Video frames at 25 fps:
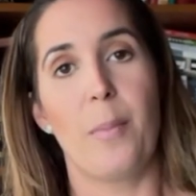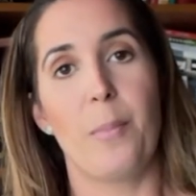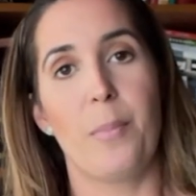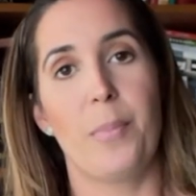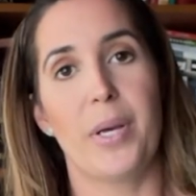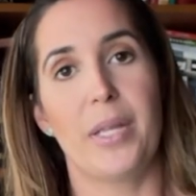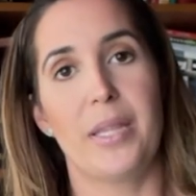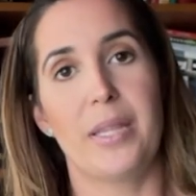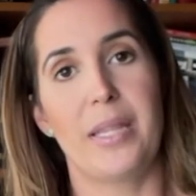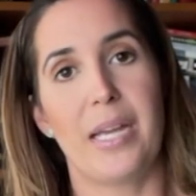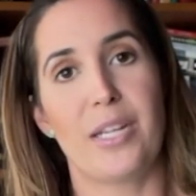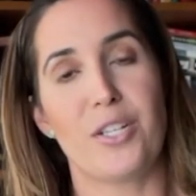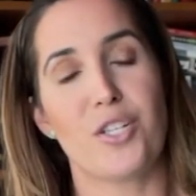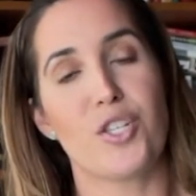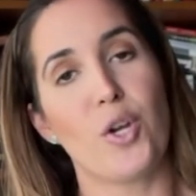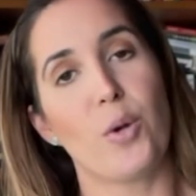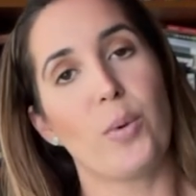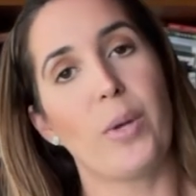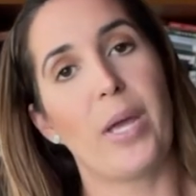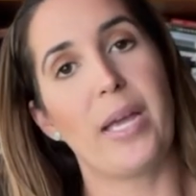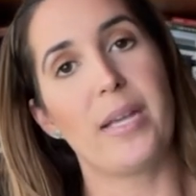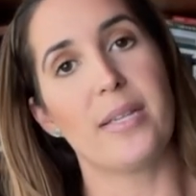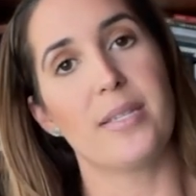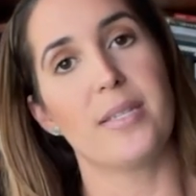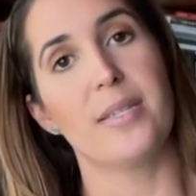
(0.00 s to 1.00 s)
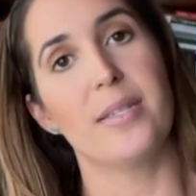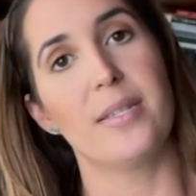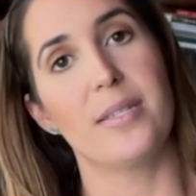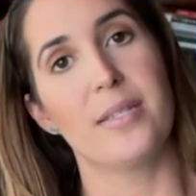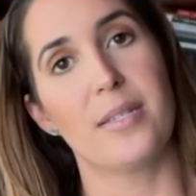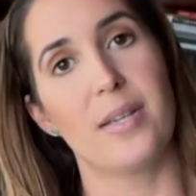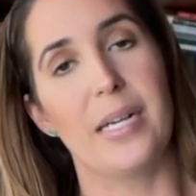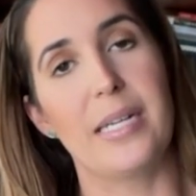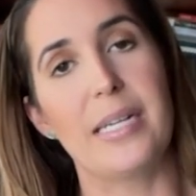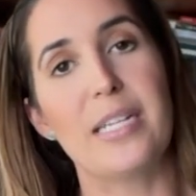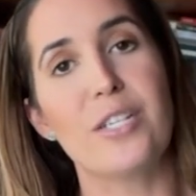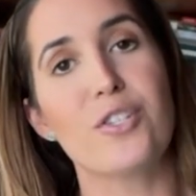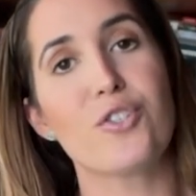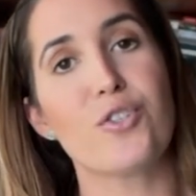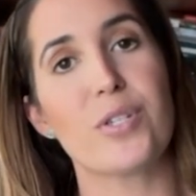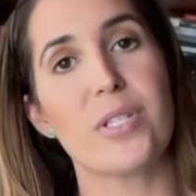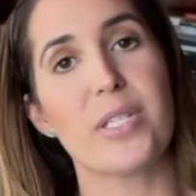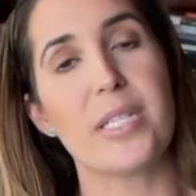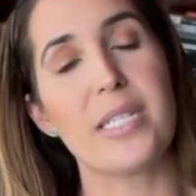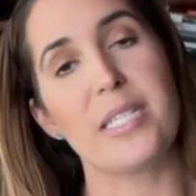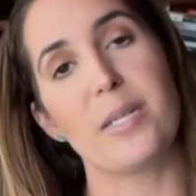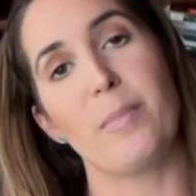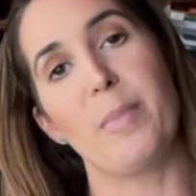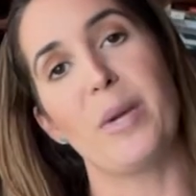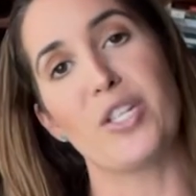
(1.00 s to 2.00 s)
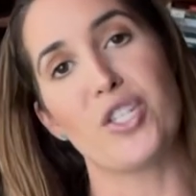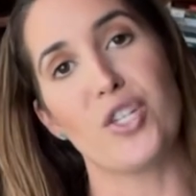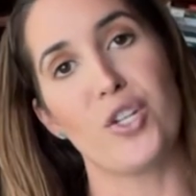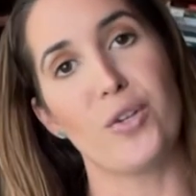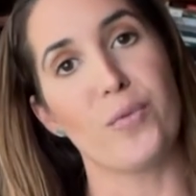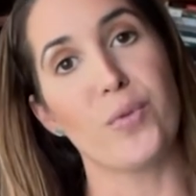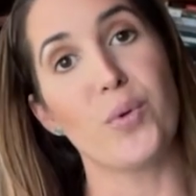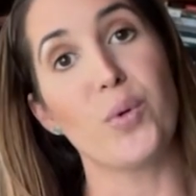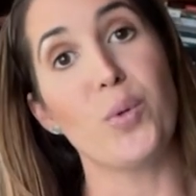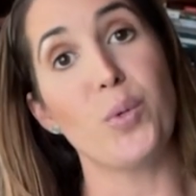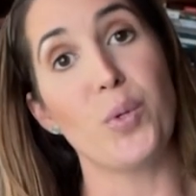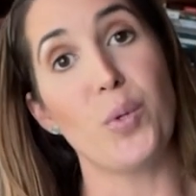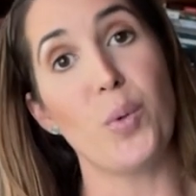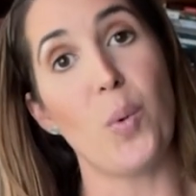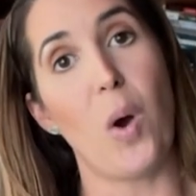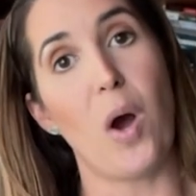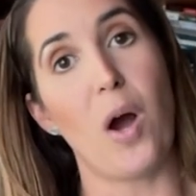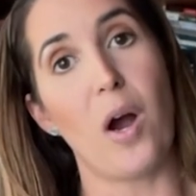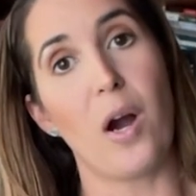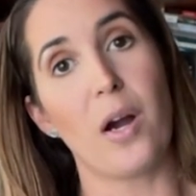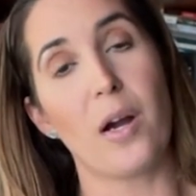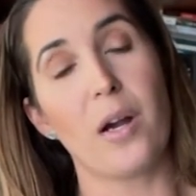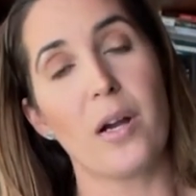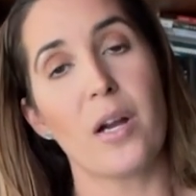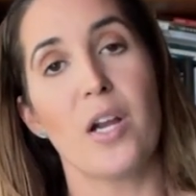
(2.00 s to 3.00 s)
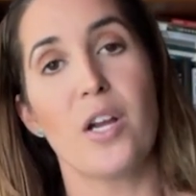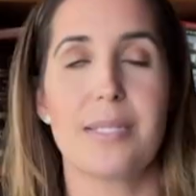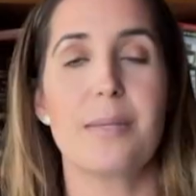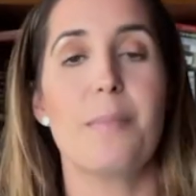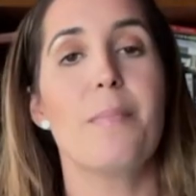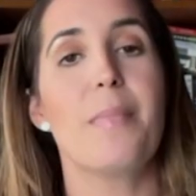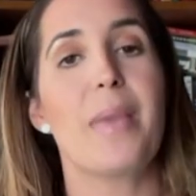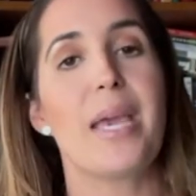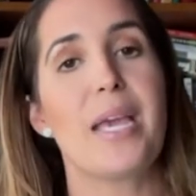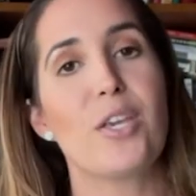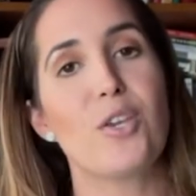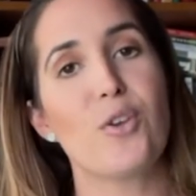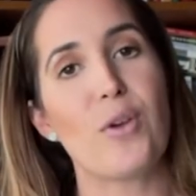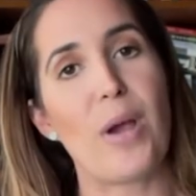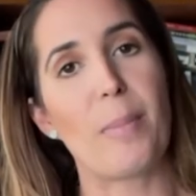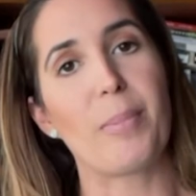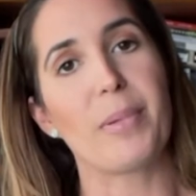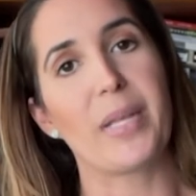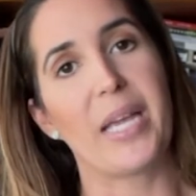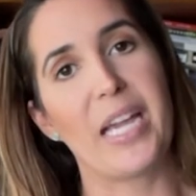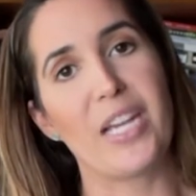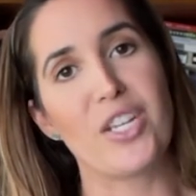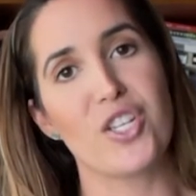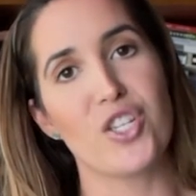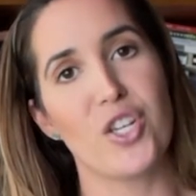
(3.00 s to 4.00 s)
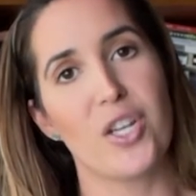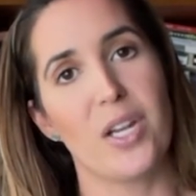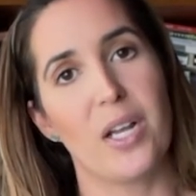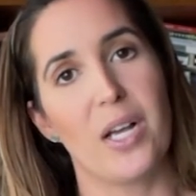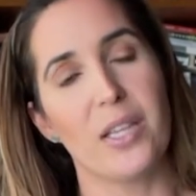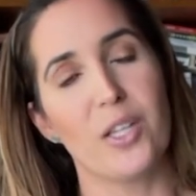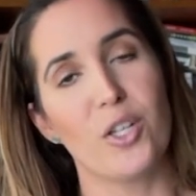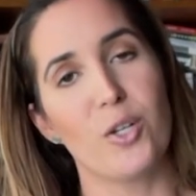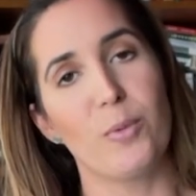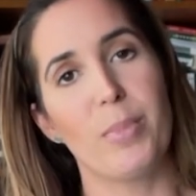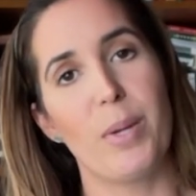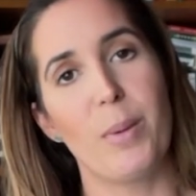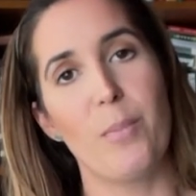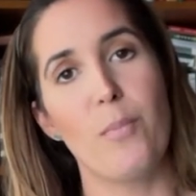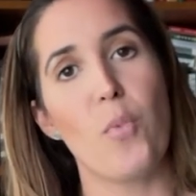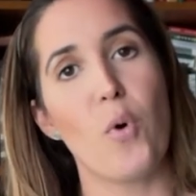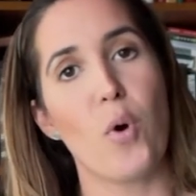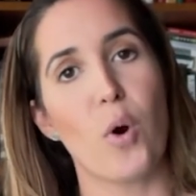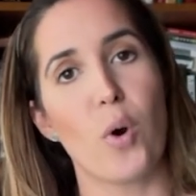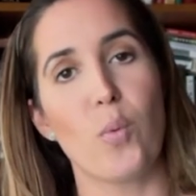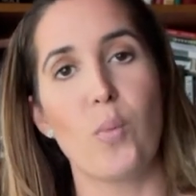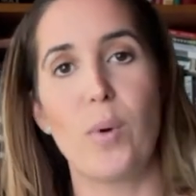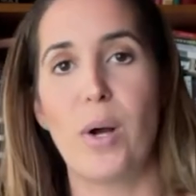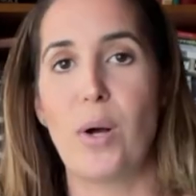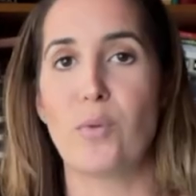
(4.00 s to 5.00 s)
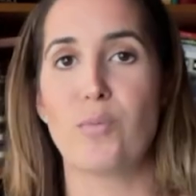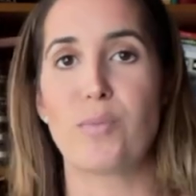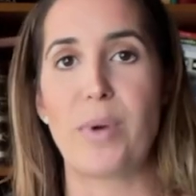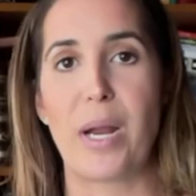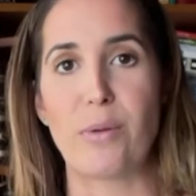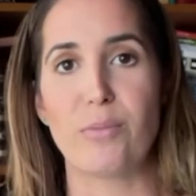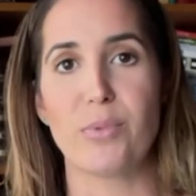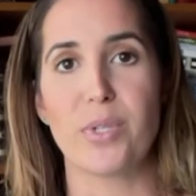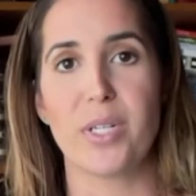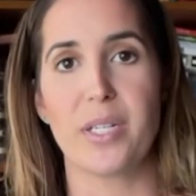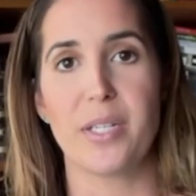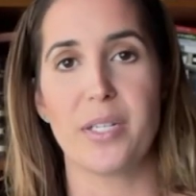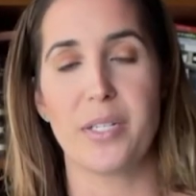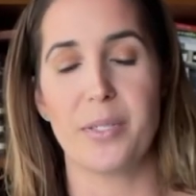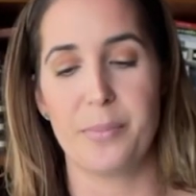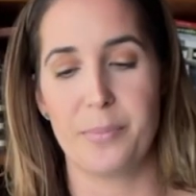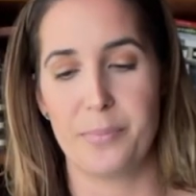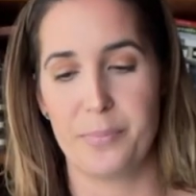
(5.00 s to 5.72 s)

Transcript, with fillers: but that showcases an interesting dimension of who you are to make your application a little bit more well-rounded?